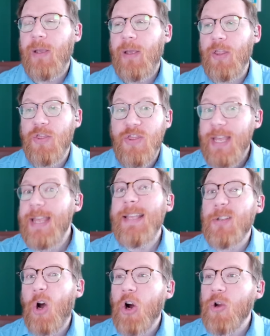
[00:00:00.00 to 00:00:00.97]

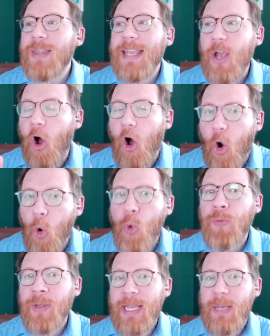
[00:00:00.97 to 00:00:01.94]
These are the
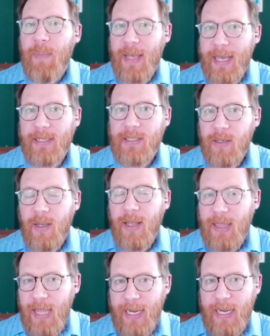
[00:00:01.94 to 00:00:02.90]
only picks
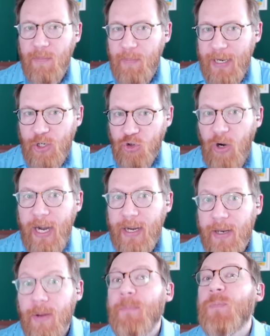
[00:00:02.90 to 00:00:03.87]
that can be
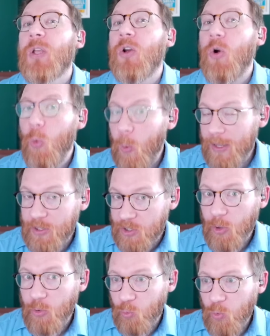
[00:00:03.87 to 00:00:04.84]
traded with
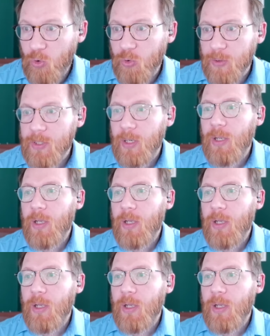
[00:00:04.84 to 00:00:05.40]
certain rules.